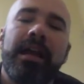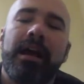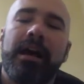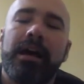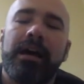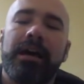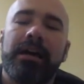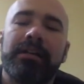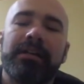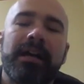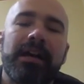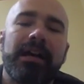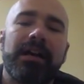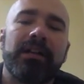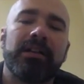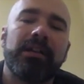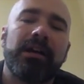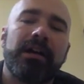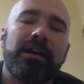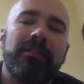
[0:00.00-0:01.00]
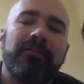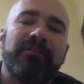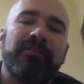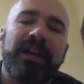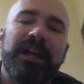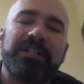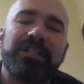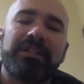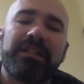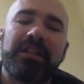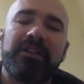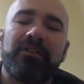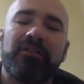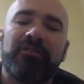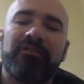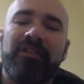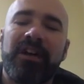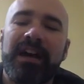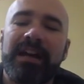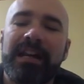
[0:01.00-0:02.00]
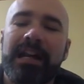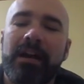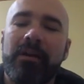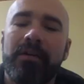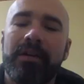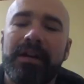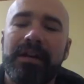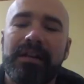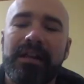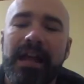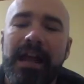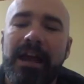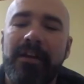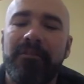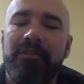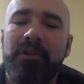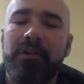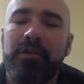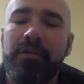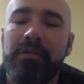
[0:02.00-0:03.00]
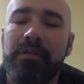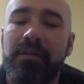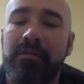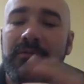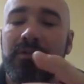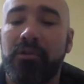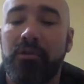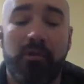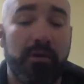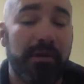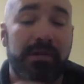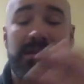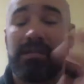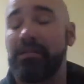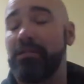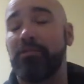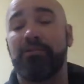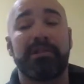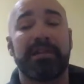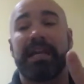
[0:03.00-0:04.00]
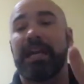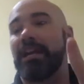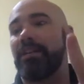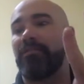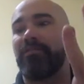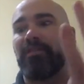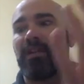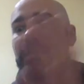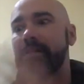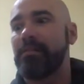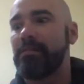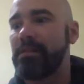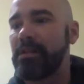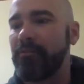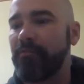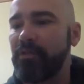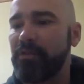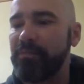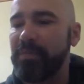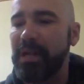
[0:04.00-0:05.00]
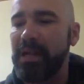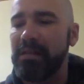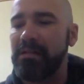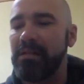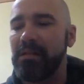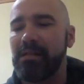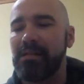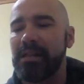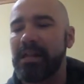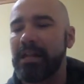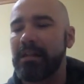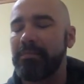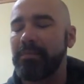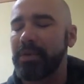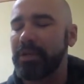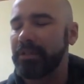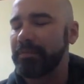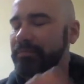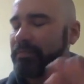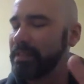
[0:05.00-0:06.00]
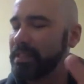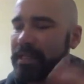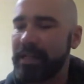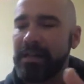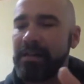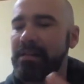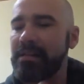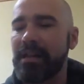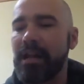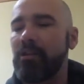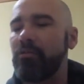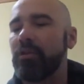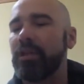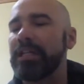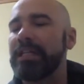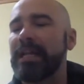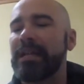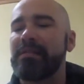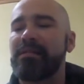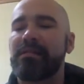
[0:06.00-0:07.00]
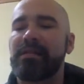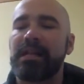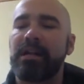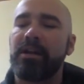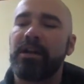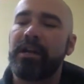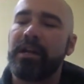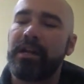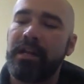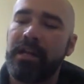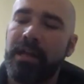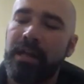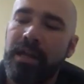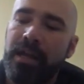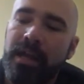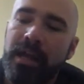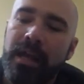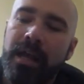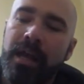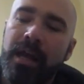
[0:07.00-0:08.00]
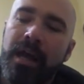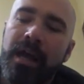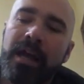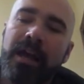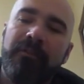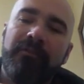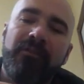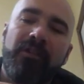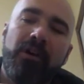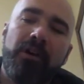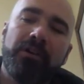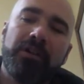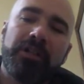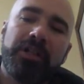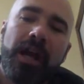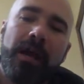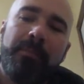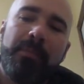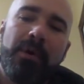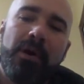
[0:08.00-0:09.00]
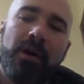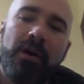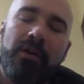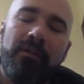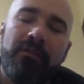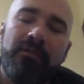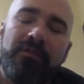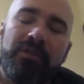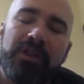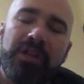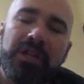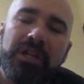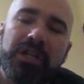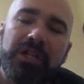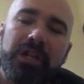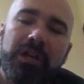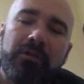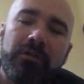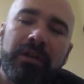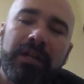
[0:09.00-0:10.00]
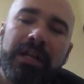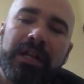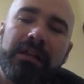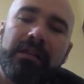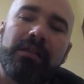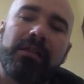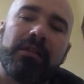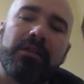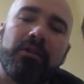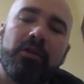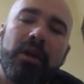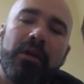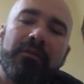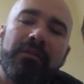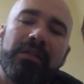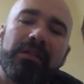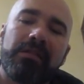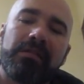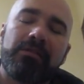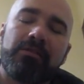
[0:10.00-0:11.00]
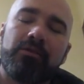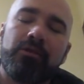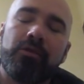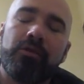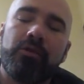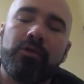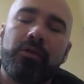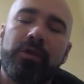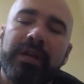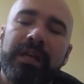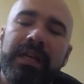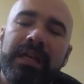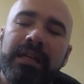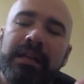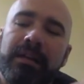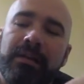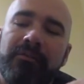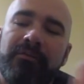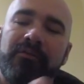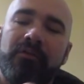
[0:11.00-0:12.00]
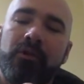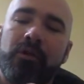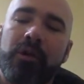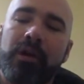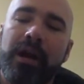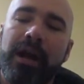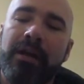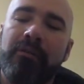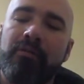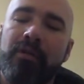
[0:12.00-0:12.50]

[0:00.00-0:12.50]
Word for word: Uh, not a lot of flashes that you'll find nowadays have those. Of course, you can find stuff with P C sync, but it's not really necessary. If on top of the shutter release, you have a screw in for a